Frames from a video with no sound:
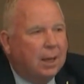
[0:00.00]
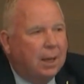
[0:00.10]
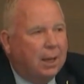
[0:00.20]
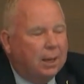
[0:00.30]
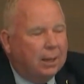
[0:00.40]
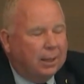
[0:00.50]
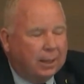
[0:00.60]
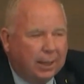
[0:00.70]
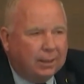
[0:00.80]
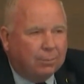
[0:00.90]
uh,
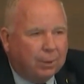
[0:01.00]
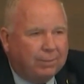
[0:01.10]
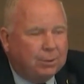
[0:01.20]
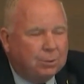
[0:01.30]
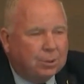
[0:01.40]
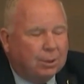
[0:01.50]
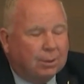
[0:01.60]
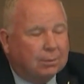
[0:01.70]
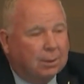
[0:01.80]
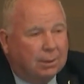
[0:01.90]
again, the revenues
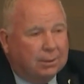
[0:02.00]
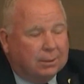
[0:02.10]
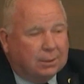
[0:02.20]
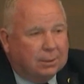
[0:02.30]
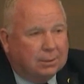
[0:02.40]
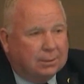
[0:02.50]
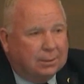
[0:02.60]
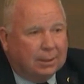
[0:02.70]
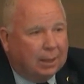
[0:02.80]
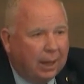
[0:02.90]
are, are de
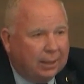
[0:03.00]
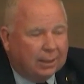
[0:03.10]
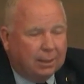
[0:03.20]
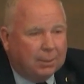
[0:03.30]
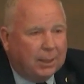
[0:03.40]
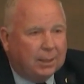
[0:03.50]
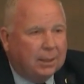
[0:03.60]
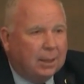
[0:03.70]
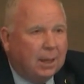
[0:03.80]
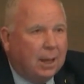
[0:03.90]
declining. I
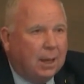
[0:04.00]
mean,